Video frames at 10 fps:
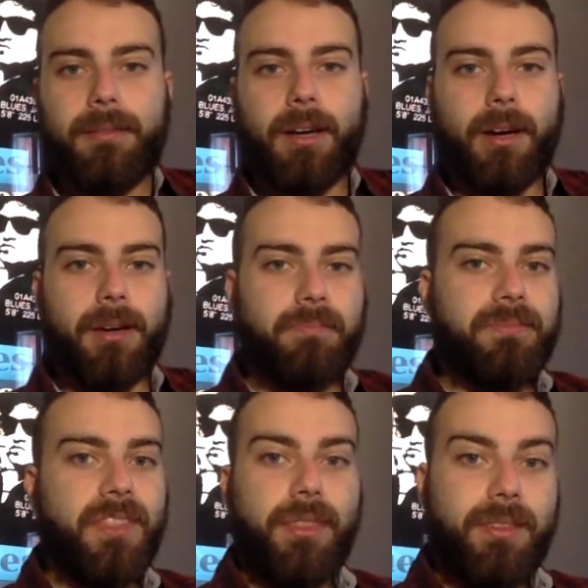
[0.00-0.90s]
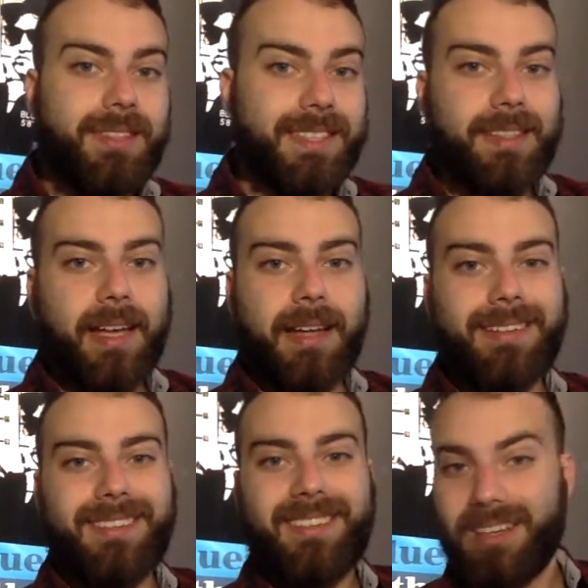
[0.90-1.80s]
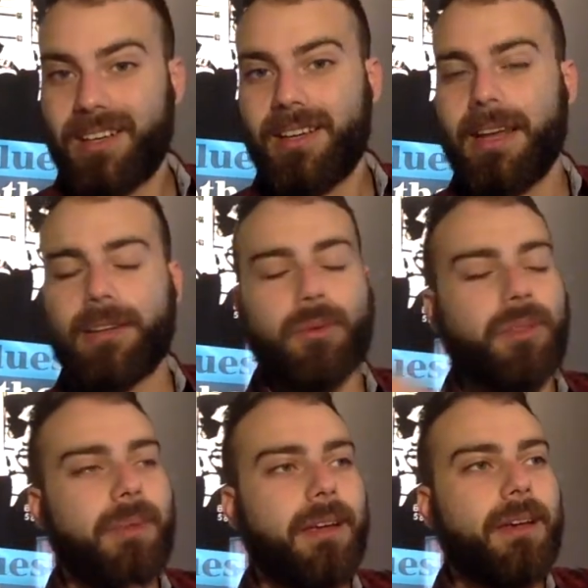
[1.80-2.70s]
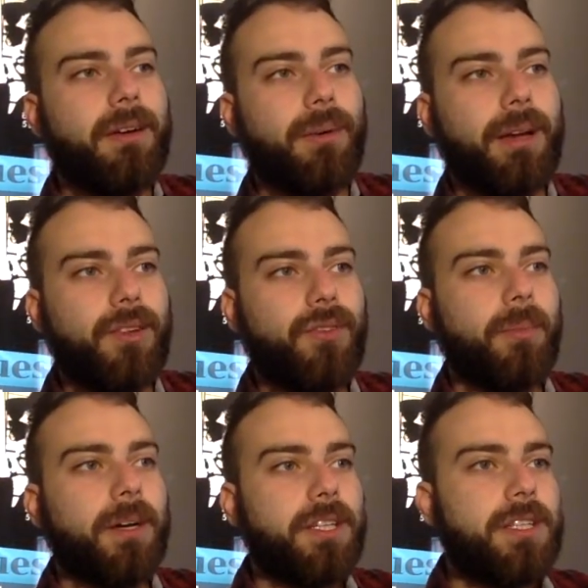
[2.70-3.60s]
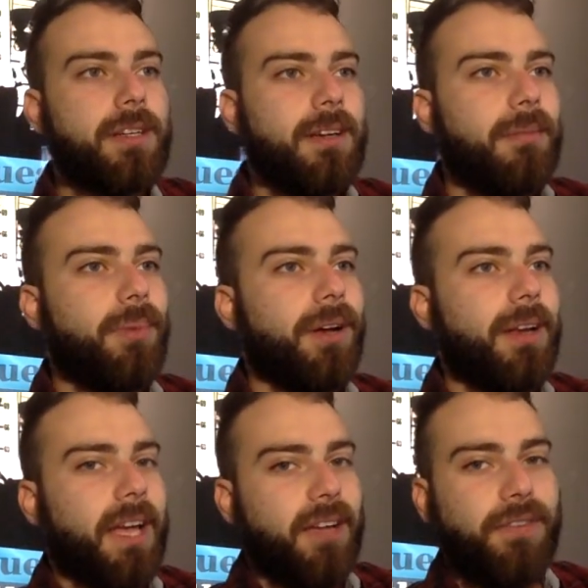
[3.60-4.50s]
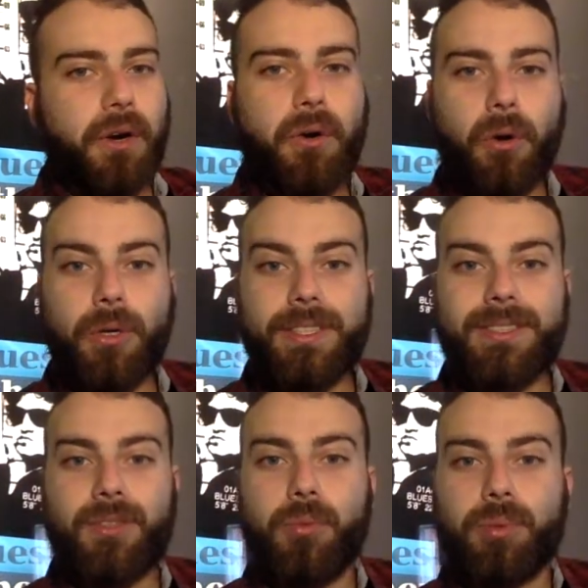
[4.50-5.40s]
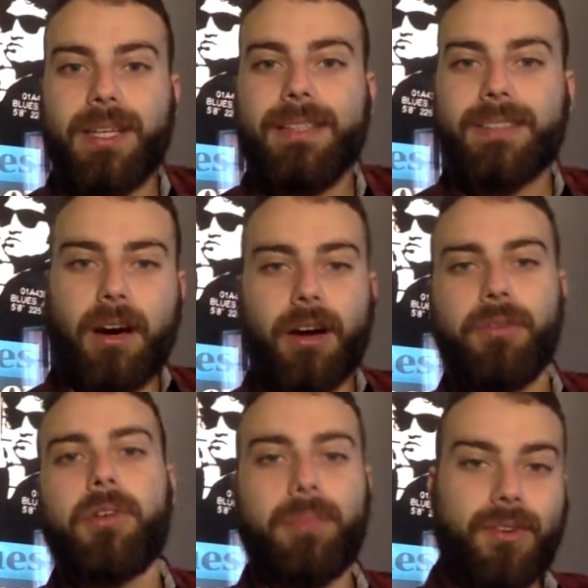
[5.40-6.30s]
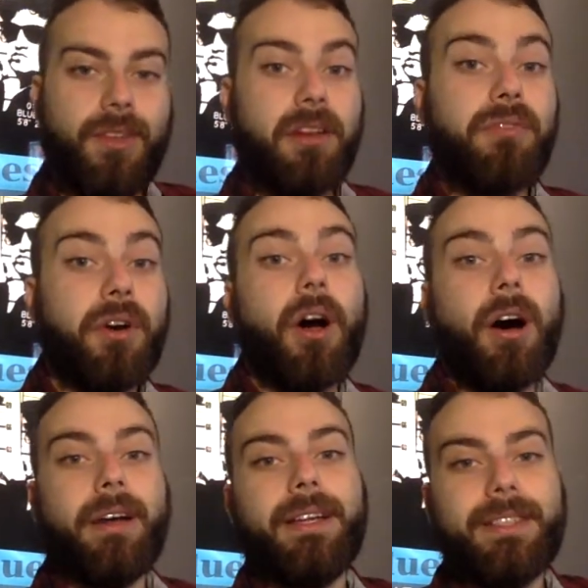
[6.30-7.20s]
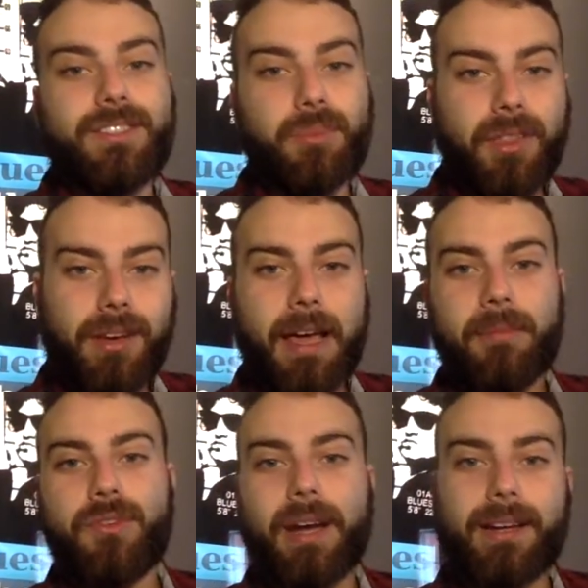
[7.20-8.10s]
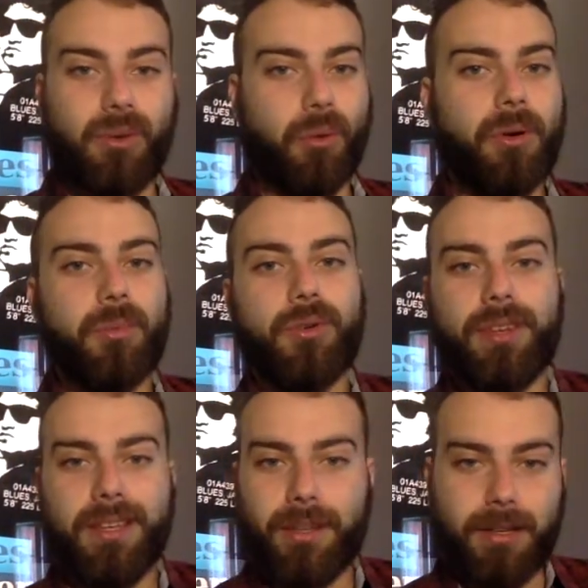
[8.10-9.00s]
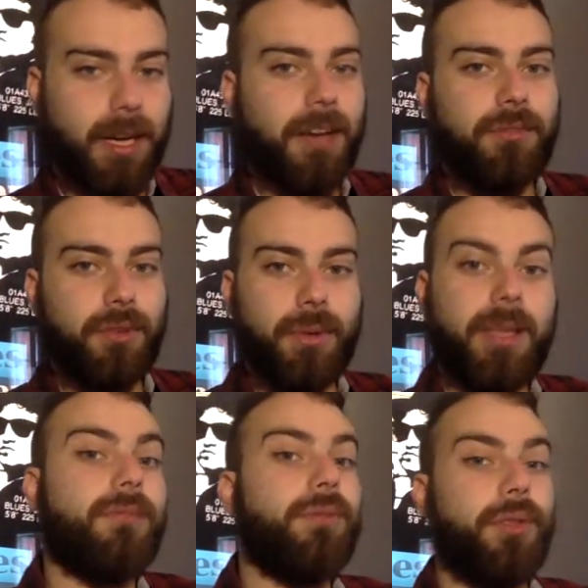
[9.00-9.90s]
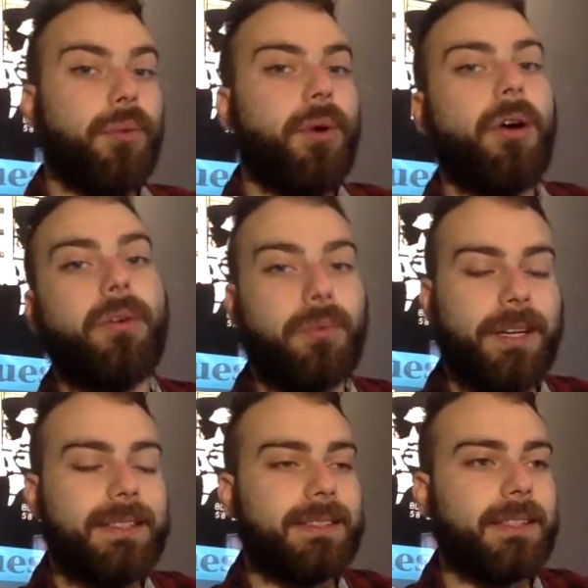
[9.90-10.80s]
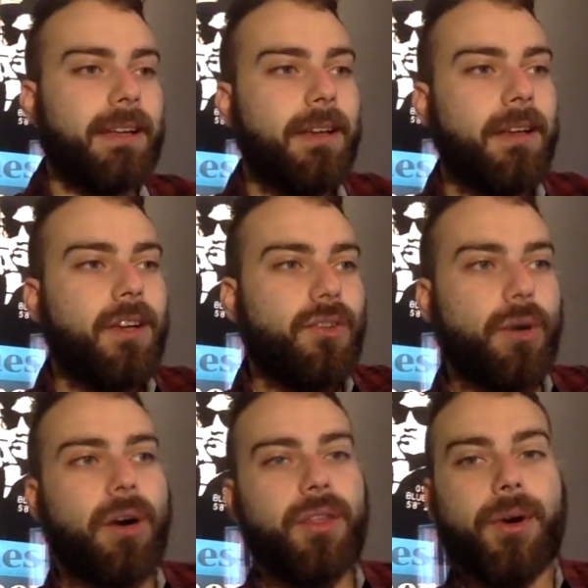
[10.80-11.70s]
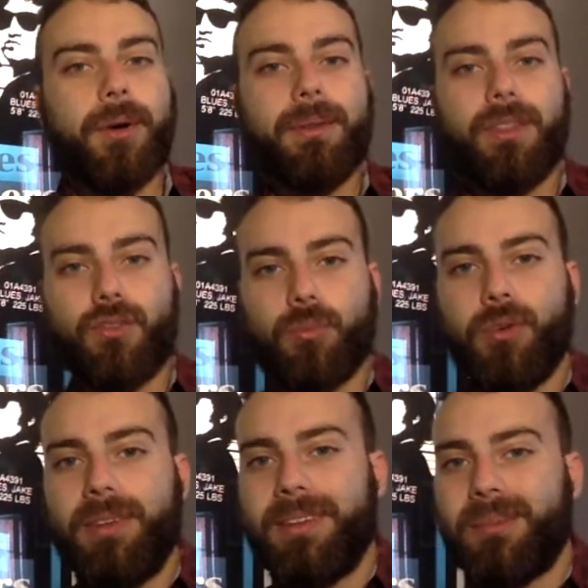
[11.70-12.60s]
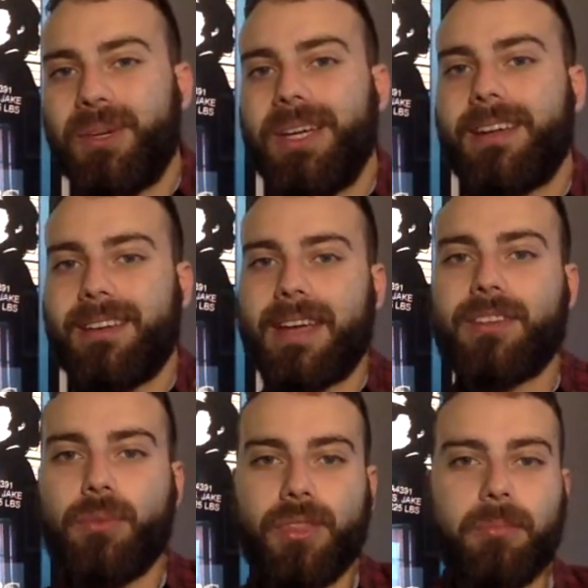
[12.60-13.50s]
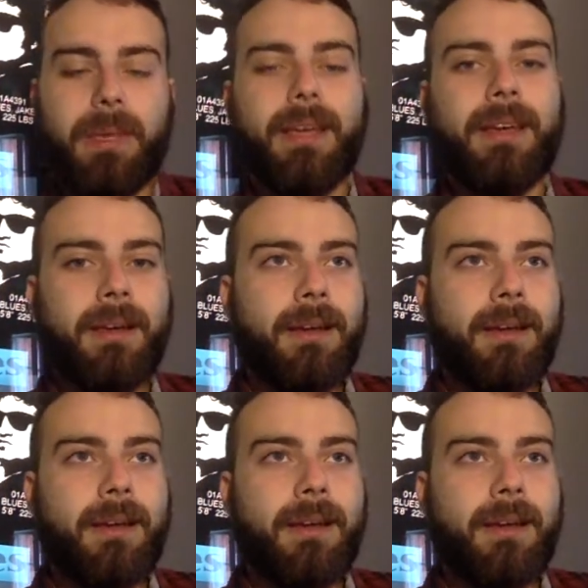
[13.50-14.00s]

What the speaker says: Uh, Titane didn't connect with me quite as much. But if your goal is to please 100% of your audience with an abstract horror movie, you're kind of doing it for the wrong reason. So although this movie didn't really connect with me,